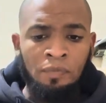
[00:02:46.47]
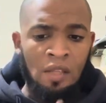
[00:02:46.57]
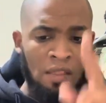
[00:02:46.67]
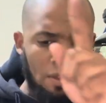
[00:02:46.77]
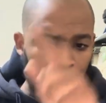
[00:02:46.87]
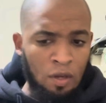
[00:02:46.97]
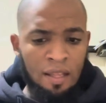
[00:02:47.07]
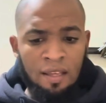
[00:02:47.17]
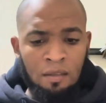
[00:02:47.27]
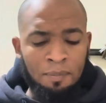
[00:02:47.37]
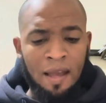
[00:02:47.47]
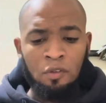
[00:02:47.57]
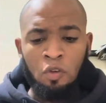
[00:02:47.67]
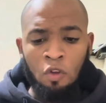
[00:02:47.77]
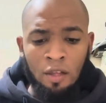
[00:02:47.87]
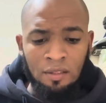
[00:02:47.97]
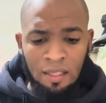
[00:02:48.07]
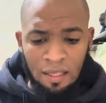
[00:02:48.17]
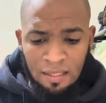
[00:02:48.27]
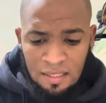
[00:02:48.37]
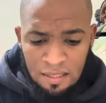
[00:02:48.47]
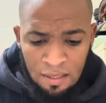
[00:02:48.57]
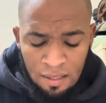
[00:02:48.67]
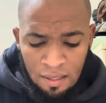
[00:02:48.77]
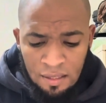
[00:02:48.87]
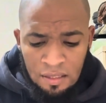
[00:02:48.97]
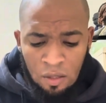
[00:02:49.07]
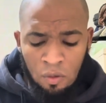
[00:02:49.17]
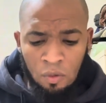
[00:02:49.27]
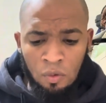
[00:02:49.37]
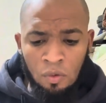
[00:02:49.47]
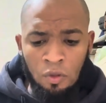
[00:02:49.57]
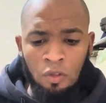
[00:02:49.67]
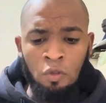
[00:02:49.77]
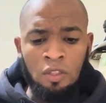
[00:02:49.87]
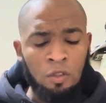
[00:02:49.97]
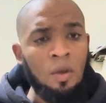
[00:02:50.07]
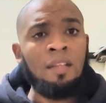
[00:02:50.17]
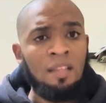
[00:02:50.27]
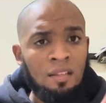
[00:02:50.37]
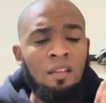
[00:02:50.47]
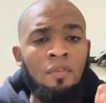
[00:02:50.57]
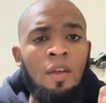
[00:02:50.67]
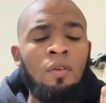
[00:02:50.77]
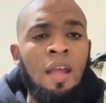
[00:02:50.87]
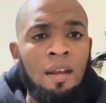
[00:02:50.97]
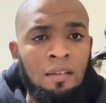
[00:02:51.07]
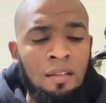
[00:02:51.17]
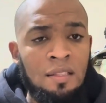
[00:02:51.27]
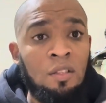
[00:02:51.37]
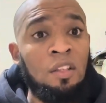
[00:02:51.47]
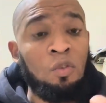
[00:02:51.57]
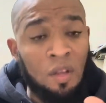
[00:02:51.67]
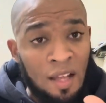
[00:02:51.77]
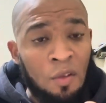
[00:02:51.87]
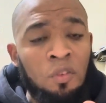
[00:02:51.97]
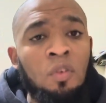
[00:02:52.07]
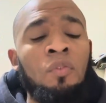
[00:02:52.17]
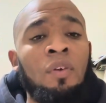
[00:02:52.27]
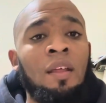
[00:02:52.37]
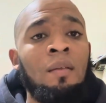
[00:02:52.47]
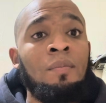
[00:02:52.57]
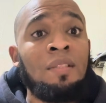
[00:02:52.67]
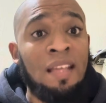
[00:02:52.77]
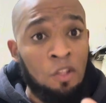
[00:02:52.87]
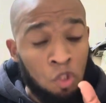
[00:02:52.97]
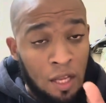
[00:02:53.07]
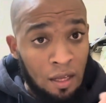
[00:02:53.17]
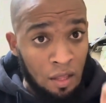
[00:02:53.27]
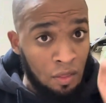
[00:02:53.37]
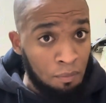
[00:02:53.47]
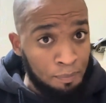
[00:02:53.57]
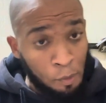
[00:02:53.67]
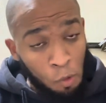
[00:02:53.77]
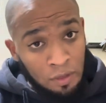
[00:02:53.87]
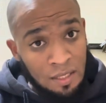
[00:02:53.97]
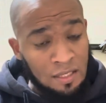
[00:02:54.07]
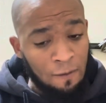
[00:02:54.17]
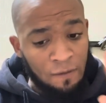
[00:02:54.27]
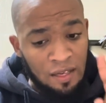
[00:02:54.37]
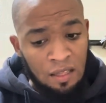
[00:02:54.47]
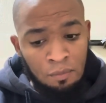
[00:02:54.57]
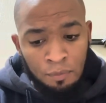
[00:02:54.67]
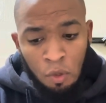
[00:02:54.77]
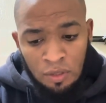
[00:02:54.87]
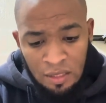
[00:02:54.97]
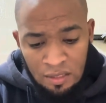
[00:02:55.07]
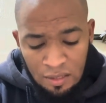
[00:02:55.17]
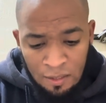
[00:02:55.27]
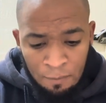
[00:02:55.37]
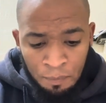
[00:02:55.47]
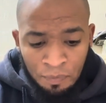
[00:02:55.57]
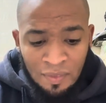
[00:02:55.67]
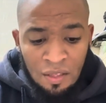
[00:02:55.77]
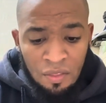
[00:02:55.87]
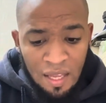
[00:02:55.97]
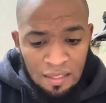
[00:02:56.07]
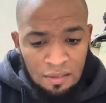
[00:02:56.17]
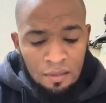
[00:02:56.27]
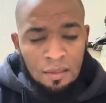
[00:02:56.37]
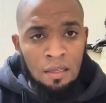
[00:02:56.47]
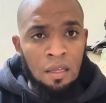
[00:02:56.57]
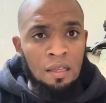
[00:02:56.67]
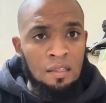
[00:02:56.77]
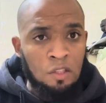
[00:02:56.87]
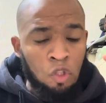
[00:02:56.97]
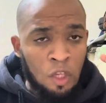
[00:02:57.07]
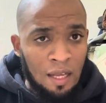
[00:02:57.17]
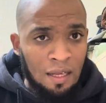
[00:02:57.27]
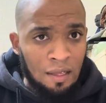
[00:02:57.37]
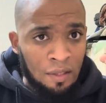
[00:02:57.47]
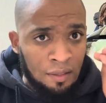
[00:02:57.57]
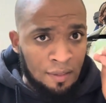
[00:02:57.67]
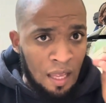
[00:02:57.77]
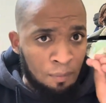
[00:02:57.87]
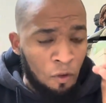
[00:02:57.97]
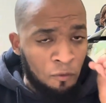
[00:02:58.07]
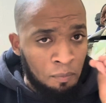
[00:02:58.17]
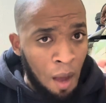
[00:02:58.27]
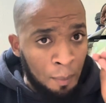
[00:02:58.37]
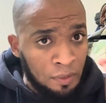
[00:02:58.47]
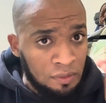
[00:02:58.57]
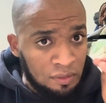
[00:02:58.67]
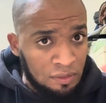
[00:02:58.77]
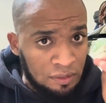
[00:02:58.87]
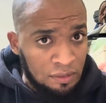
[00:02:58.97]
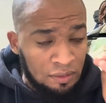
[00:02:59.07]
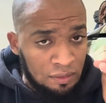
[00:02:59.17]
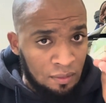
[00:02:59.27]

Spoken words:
and then you link it back to context. So you need to identify your characters, you need to count your frames and check the borders. Very important. Then check the type of bubbles,